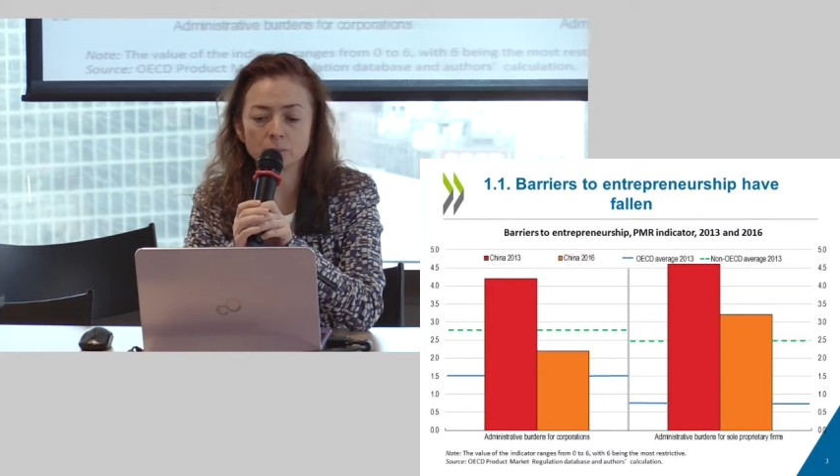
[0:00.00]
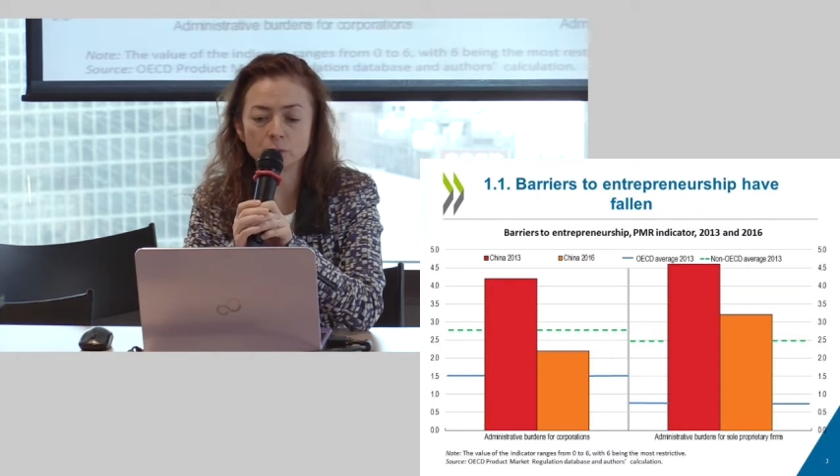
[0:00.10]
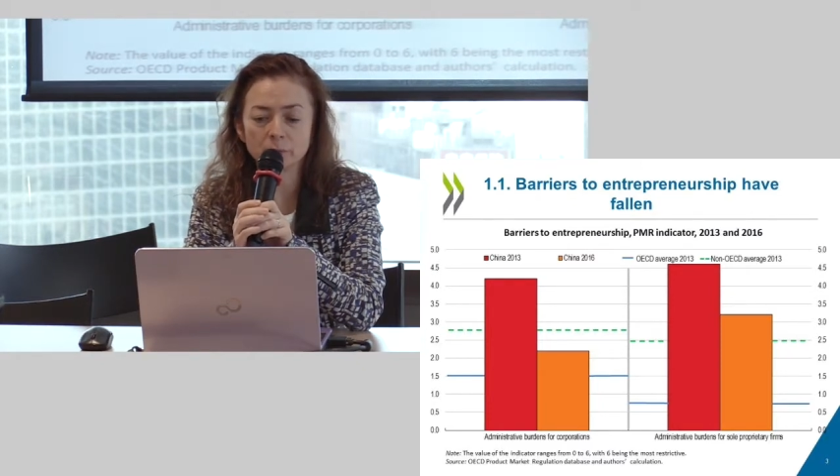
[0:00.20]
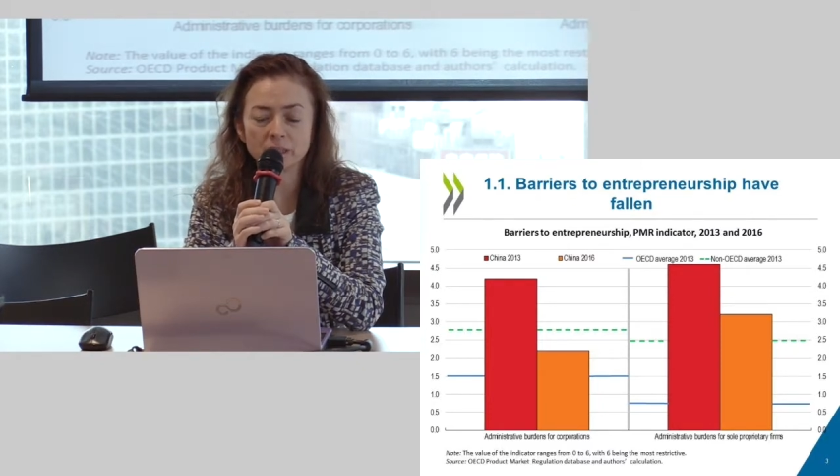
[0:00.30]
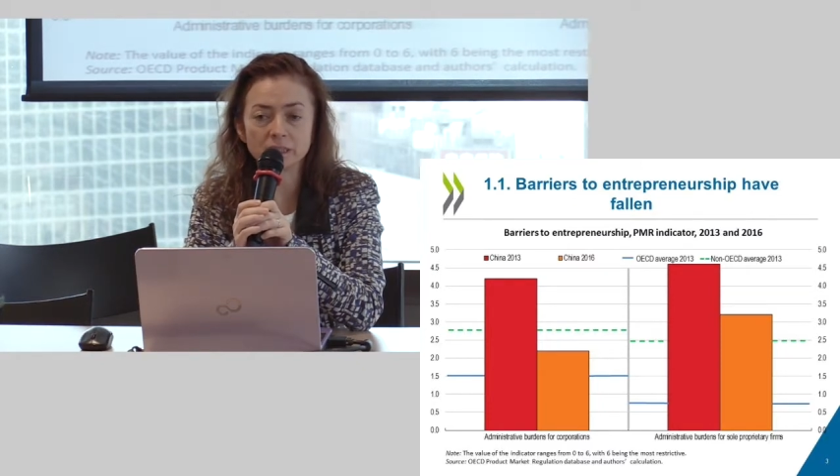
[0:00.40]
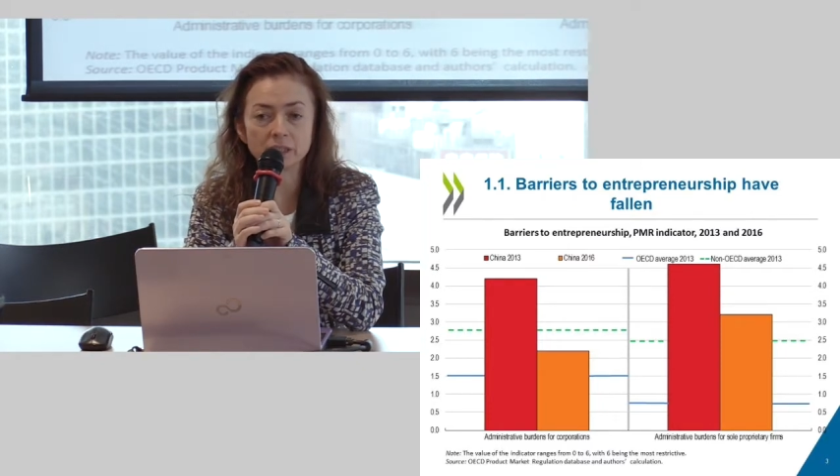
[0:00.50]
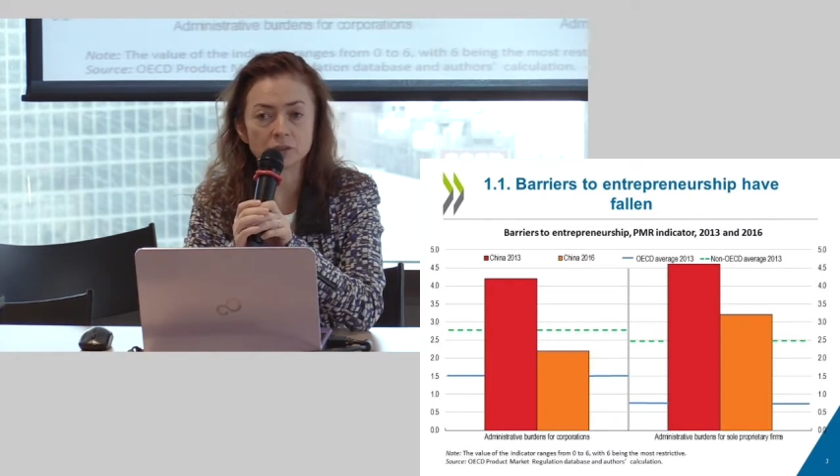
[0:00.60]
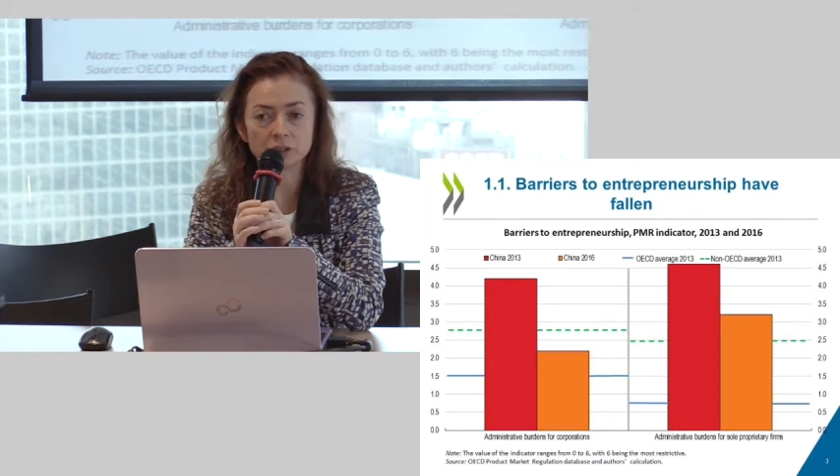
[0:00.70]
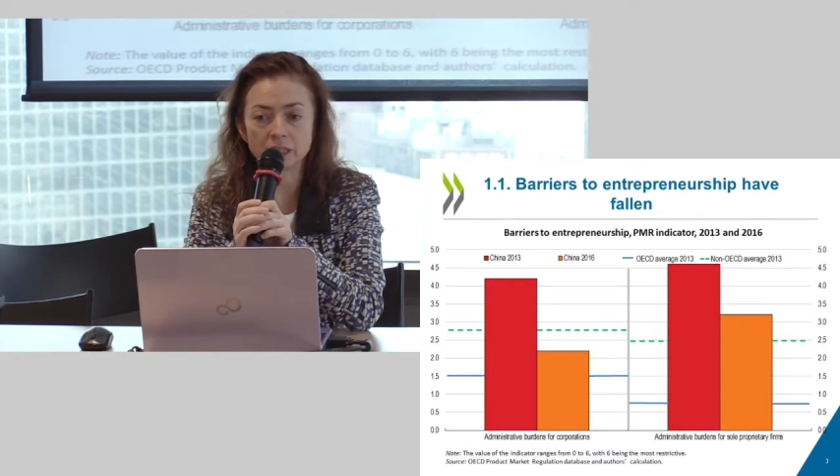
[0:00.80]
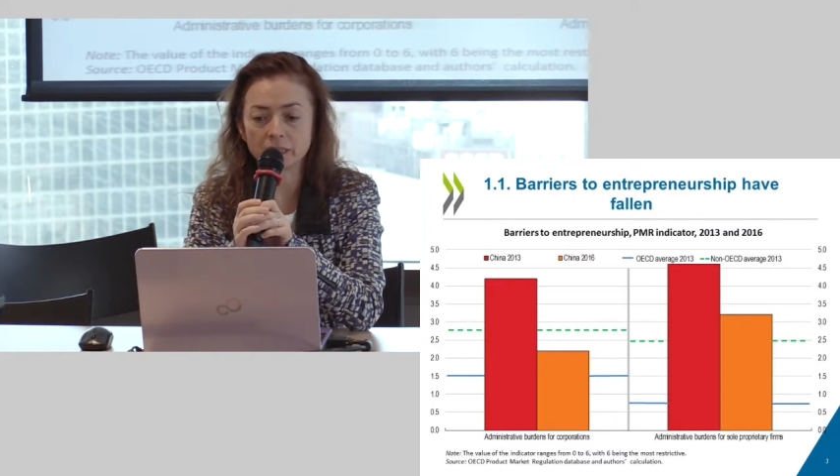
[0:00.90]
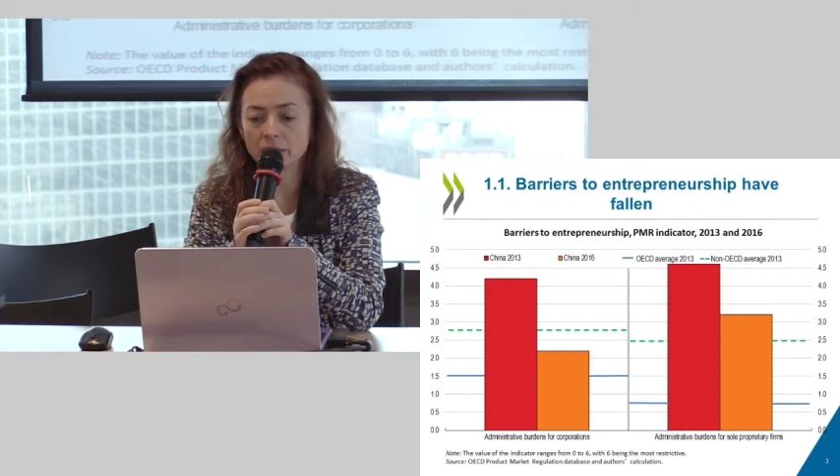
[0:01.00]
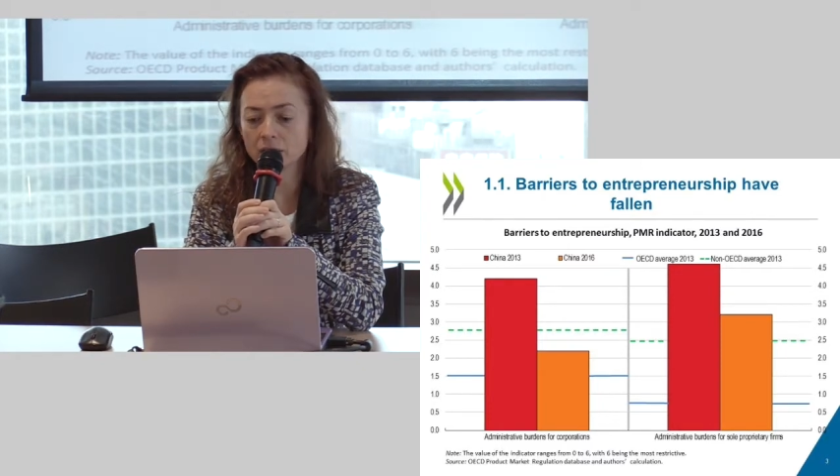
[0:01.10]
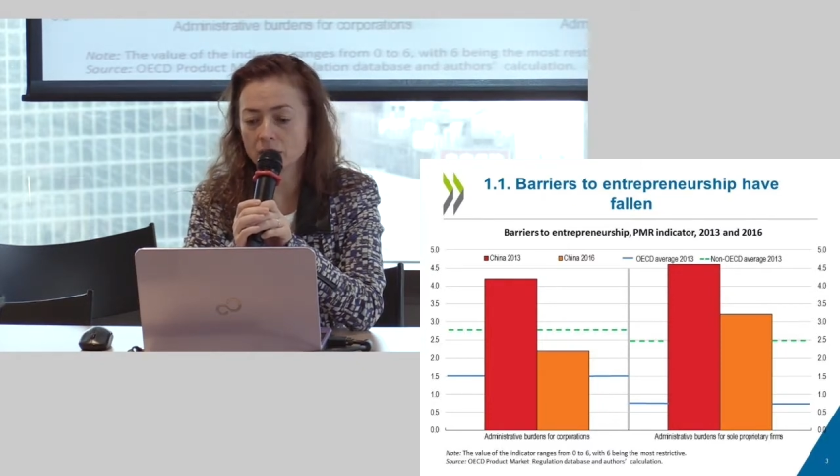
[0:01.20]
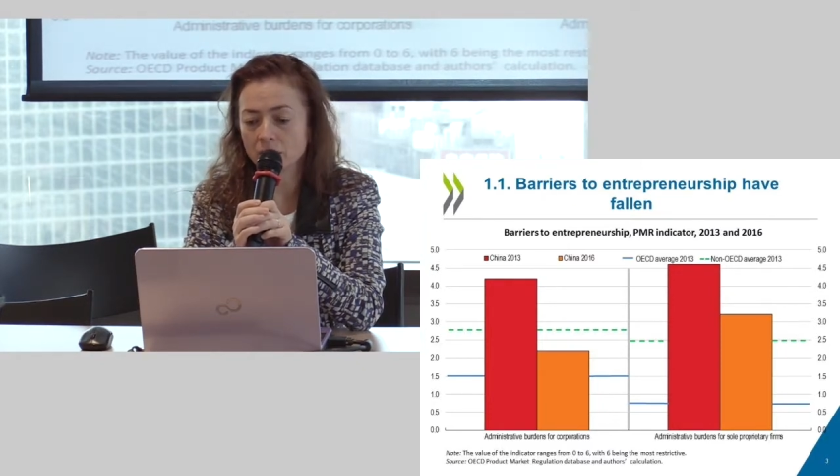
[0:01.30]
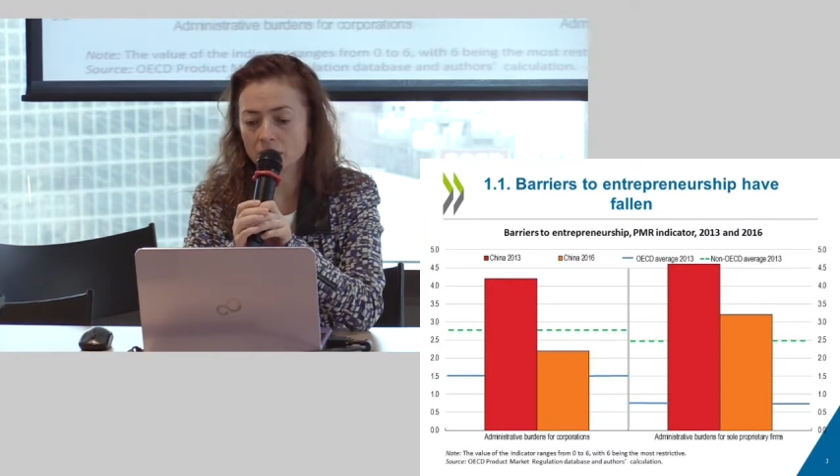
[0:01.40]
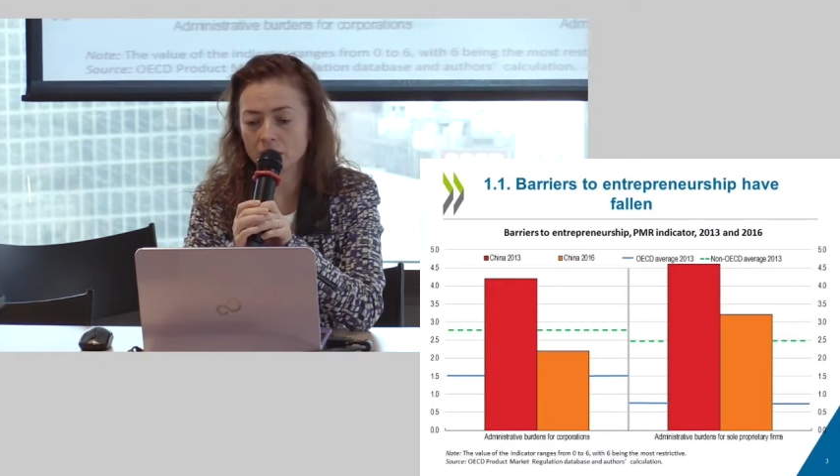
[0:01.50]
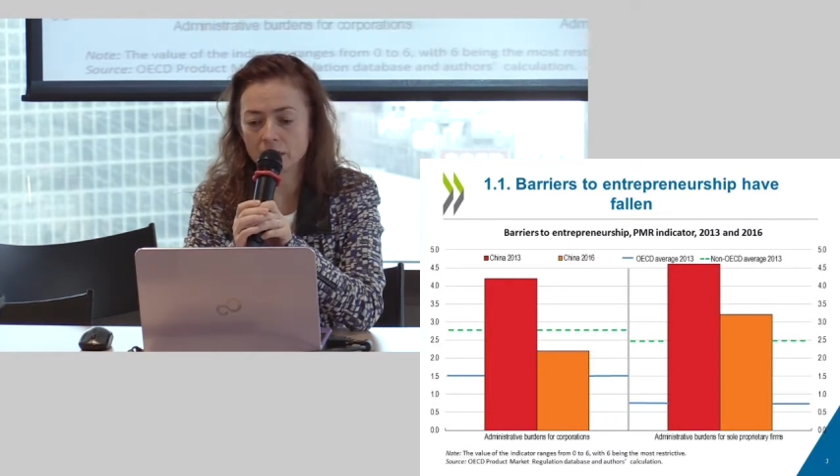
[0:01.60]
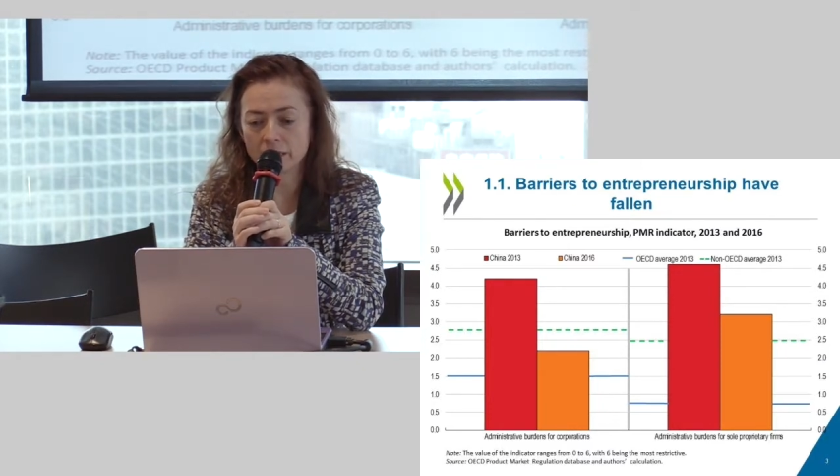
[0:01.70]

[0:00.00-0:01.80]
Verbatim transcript: Premier Li Keqiang uh,